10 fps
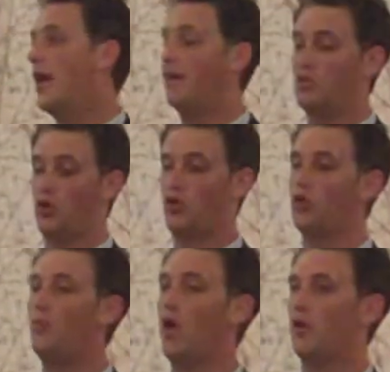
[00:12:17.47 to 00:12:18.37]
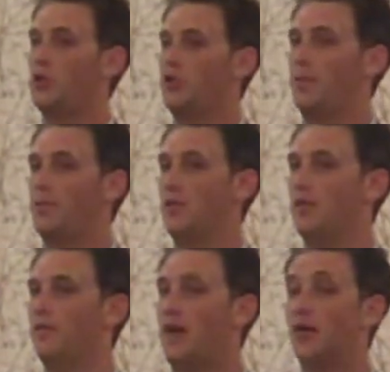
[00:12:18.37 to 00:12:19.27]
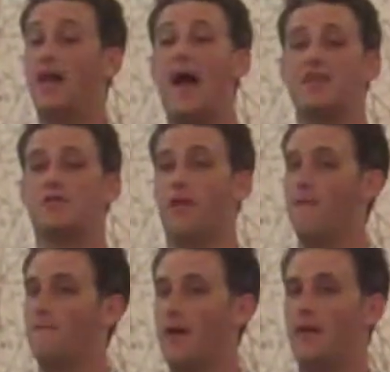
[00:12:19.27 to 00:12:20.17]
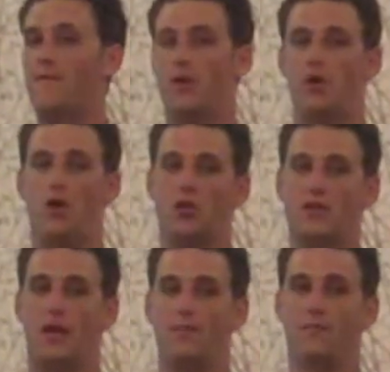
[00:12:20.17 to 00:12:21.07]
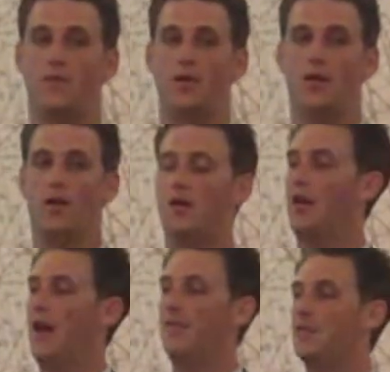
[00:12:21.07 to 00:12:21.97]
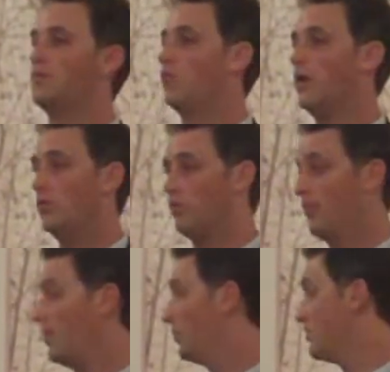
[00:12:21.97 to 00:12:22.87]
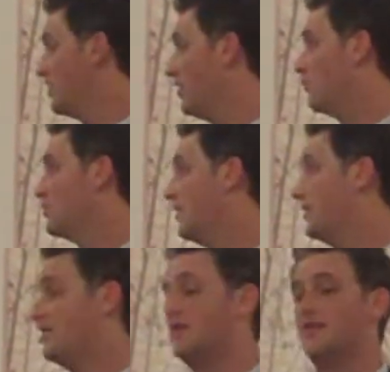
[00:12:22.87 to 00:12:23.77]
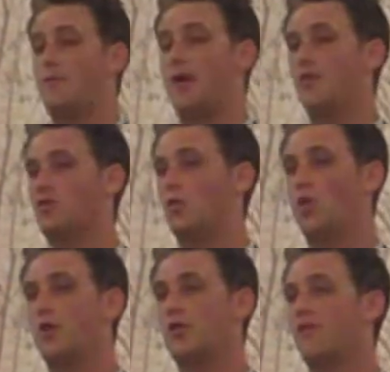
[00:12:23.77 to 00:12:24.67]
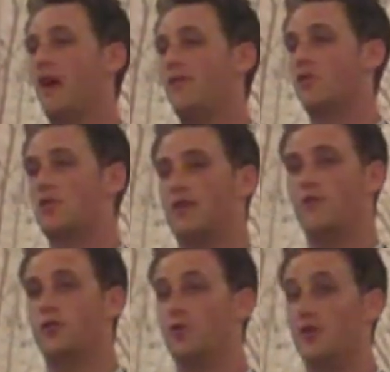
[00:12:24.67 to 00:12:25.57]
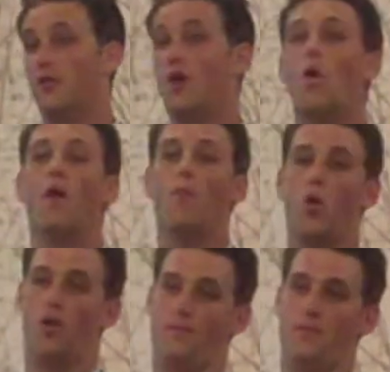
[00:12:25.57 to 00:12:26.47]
And it's a true partnership that'll last a very, very long time. At this point, when people are seeing numbers like this, it doesn't matter if it's a 1-year, 5-year, or 7-year deal, they want more.